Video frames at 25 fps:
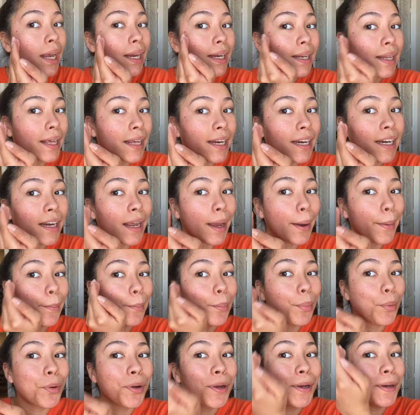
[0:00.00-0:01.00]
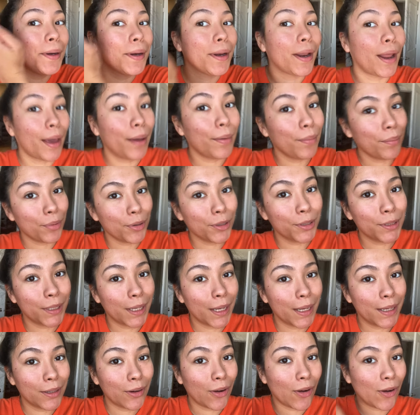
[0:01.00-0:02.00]

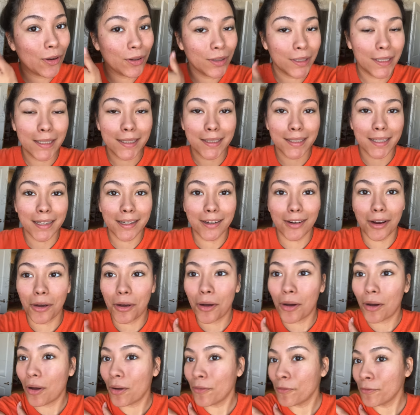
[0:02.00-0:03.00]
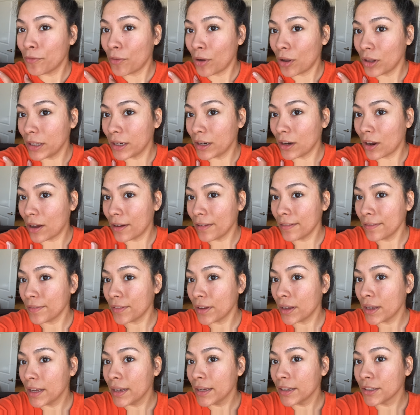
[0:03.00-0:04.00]
99.9% all dead skin falling off.
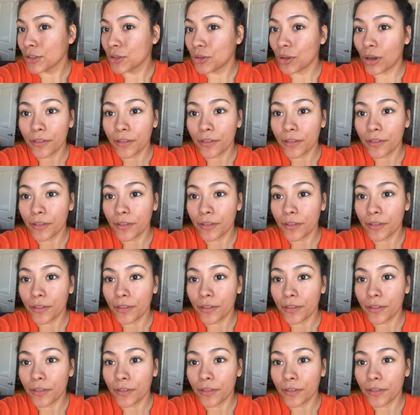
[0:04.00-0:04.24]
So